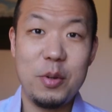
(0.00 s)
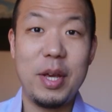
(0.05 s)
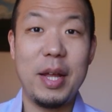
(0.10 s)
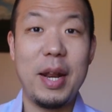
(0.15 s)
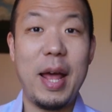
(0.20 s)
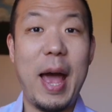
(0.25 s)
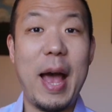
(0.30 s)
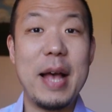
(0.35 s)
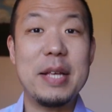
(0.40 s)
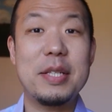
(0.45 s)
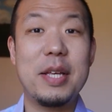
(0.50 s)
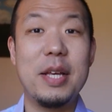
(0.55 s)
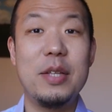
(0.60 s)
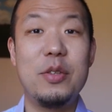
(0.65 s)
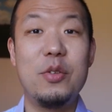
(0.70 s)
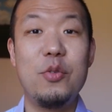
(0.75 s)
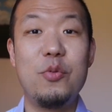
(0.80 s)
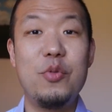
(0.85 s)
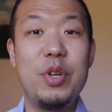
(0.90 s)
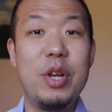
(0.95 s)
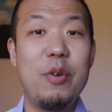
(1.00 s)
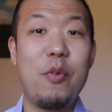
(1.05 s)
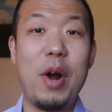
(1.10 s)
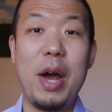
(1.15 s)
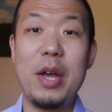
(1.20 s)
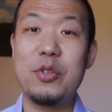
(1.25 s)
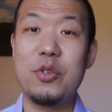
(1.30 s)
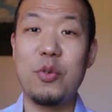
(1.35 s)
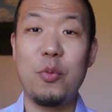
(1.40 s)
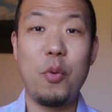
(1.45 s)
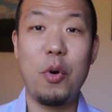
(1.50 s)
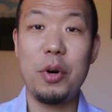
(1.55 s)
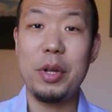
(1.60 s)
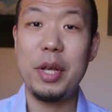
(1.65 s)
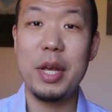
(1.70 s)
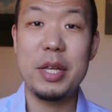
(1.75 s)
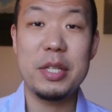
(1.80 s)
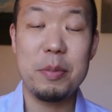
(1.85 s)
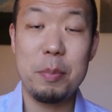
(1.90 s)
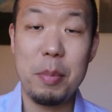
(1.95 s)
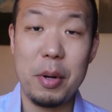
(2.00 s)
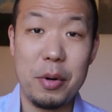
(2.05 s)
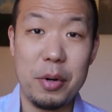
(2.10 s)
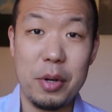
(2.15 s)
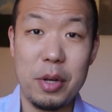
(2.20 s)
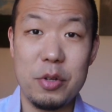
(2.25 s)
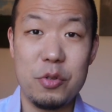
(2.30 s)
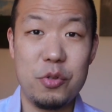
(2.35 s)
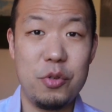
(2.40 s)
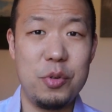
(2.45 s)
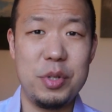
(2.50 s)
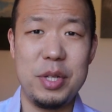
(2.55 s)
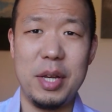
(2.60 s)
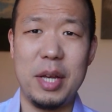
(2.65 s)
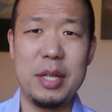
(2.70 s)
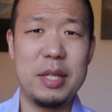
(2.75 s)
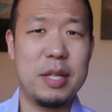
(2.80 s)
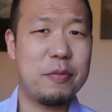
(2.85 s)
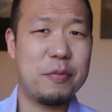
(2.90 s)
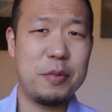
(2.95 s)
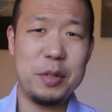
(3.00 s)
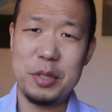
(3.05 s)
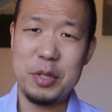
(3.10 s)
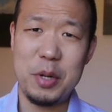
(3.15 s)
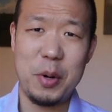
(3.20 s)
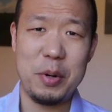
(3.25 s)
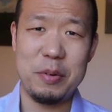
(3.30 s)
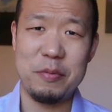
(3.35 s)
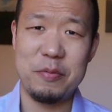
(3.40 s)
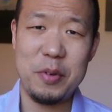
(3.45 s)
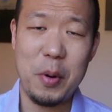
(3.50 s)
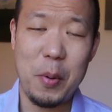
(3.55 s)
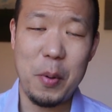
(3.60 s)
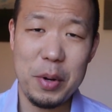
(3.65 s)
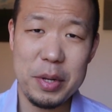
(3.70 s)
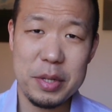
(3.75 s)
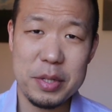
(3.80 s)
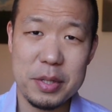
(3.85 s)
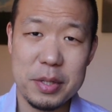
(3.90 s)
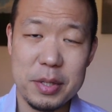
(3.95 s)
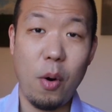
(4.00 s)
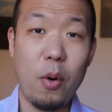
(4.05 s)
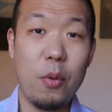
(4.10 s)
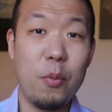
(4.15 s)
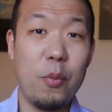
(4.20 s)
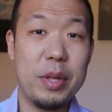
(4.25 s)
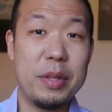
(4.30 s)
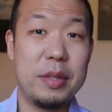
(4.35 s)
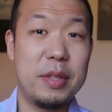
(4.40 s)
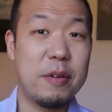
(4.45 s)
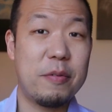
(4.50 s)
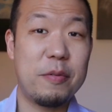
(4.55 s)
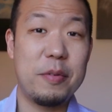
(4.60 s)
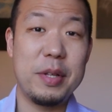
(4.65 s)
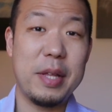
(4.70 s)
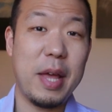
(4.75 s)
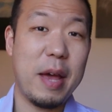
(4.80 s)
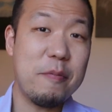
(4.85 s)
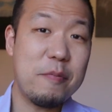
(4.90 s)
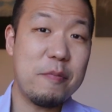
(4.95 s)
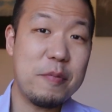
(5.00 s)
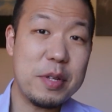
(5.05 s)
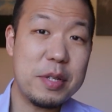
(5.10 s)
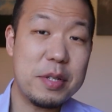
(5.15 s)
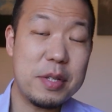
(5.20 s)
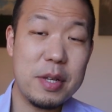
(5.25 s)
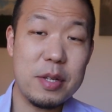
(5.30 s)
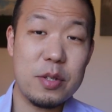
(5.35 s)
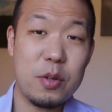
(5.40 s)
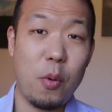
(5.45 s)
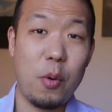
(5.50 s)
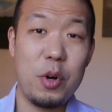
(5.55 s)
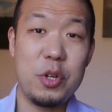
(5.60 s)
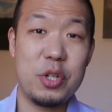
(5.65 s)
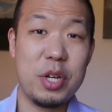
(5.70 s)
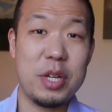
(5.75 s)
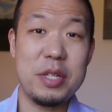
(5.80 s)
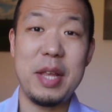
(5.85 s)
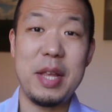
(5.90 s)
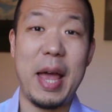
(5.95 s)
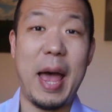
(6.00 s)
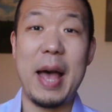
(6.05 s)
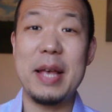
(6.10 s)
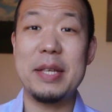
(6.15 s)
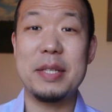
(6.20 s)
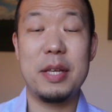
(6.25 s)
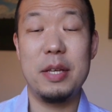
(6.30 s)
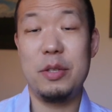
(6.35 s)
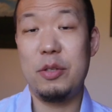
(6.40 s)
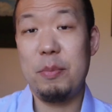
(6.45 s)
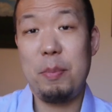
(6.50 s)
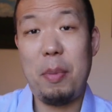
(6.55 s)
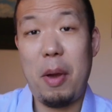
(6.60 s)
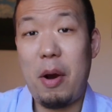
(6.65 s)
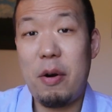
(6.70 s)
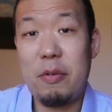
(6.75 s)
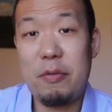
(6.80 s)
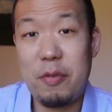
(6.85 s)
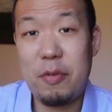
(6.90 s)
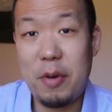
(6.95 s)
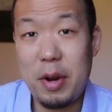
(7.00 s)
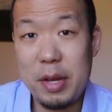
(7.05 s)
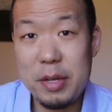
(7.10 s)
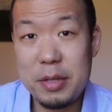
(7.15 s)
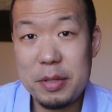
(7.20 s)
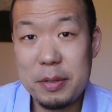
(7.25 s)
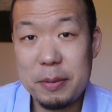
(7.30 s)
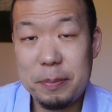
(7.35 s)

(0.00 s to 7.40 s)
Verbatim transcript: can ask it to rewrite your work experience using a different tone of voice or with different emphasis or just ask it to paraphrase